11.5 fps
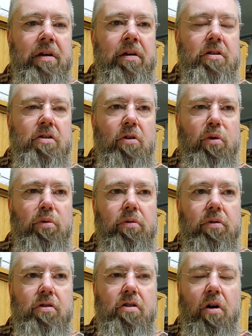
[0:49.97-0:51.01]
So
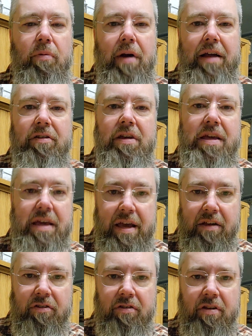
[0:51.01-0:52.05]
salt rising
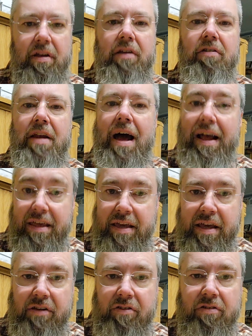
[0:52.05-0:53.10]
yeast is not
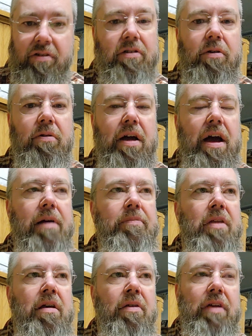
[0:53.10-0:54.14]
yeast, okay?
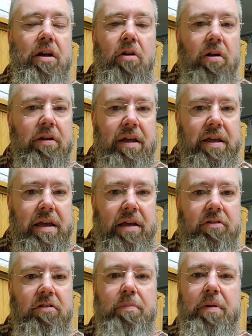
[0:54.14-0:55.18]
They called it
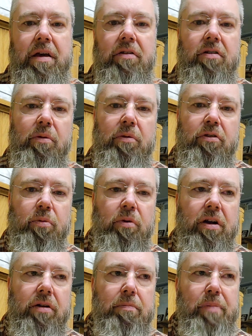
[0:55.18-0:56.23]
yeast because it was
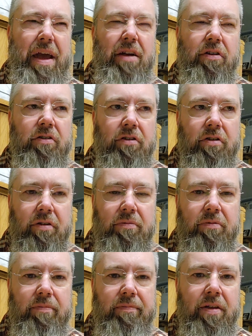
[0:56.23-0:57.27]
what bakers could
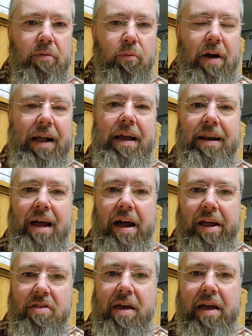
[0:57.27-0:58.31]

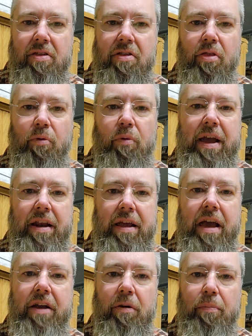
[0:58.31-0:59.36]
recognize as the way to
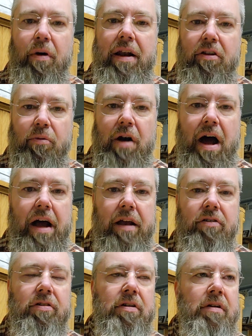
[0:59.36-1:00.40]
get your bread to rise.